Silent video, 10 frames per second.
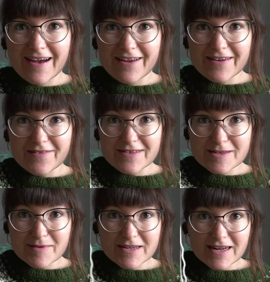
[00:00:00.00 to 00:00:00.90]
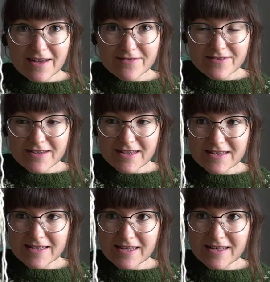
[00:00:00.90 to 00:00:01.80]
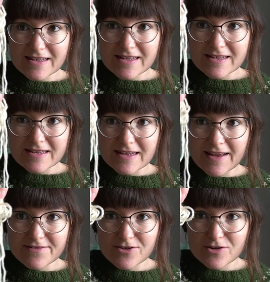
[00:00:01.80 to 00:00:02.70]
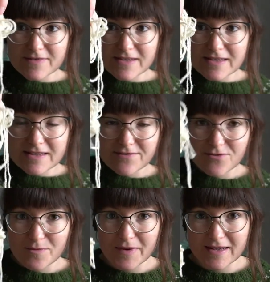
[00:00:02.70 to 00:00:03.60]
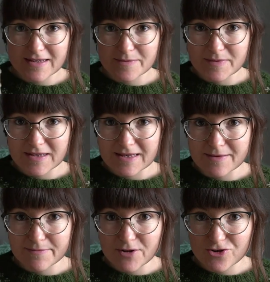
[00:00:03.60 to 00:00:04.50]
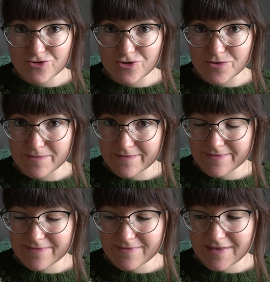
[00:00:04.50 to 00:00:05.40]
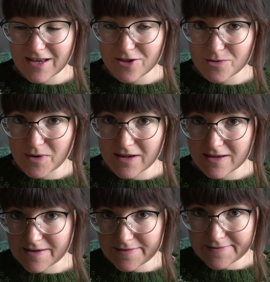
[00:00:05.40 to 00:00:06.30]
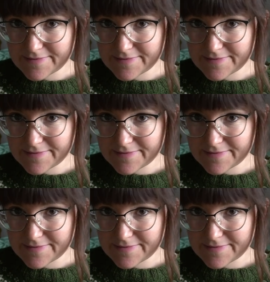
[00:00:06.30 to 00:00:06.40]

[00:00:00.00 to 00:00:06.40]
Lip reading: I only have this much left. This is leftovers from my husband's mushroom colourwork.